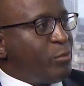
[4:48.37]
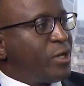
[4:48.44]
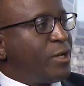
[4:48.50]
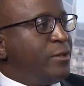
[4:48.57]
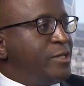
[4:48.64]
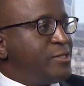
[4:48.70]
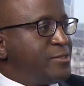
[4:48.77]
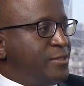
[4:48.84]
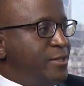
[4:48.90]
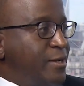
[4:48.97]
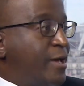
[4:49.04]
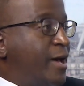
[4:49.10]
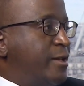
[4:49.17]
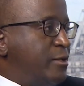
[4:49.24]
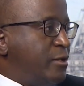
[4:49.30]
but listed in
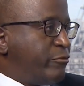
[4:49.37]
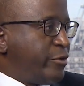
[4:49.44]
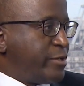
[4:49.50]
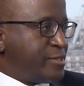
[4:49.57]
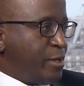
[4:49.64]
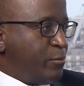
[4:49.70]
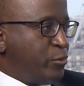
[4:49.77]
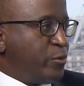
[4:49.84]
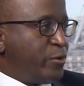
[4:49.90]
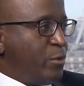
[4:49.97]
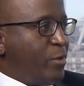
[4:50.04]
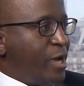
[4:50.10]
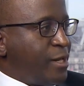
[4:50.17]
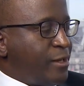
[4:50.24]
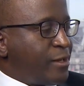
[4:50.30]
Canada, for example, the
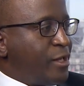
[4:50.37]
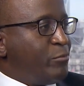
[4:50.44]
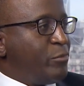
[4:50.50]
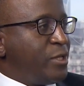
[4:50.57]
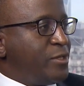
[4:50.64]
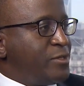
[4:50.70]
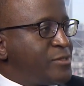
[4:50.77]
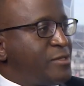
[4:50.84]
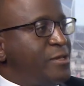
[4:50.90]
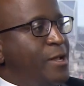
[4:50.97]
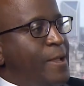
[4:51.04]
mining companies